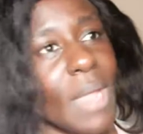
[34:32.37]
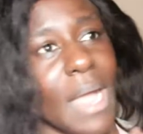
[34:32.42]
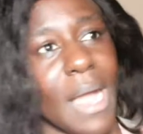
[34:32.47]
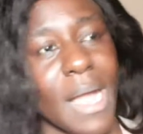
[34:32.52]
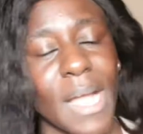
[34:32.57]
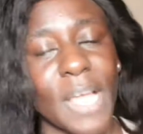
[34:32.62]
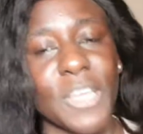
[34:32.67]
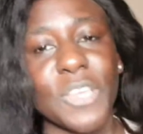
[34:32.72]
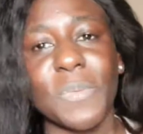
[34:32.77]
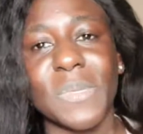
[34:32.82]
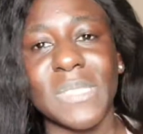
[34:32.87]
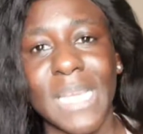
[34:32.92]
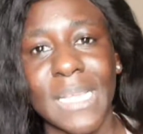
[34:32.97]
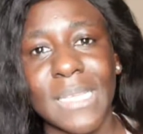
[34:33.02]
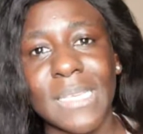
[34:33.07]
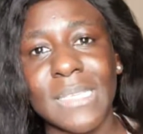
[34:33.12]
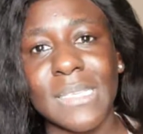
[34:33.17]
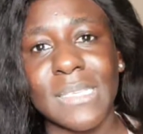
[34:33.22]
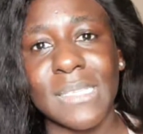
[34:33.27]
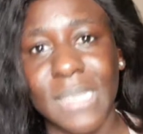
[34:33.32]
How can you be
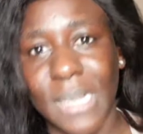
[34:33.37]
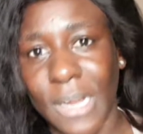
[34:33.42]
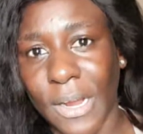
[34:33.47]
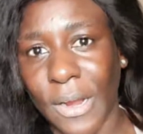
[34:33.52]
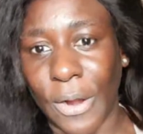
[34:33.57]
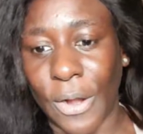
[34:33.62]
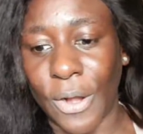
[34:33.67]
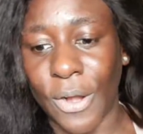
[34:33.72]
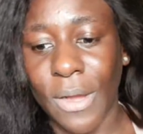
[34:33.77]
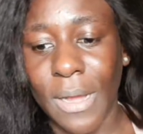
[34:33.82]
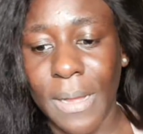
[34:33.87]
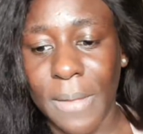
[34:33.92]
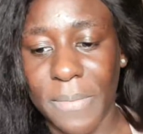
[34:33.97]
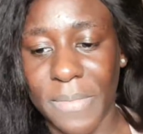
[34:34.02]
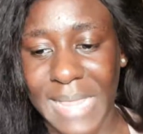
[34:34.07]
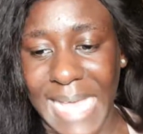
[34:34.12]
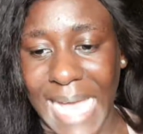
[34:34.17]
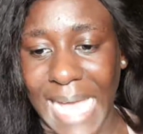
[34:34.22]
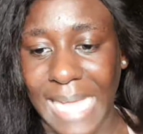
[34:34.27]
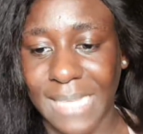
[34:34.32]
telling this girl
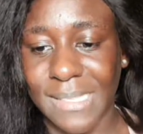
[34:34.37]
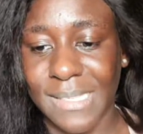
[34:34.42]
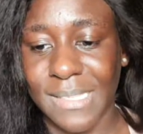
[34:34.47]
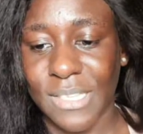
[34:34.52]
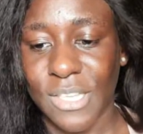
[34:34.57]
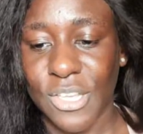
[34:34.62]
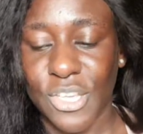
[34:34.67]
that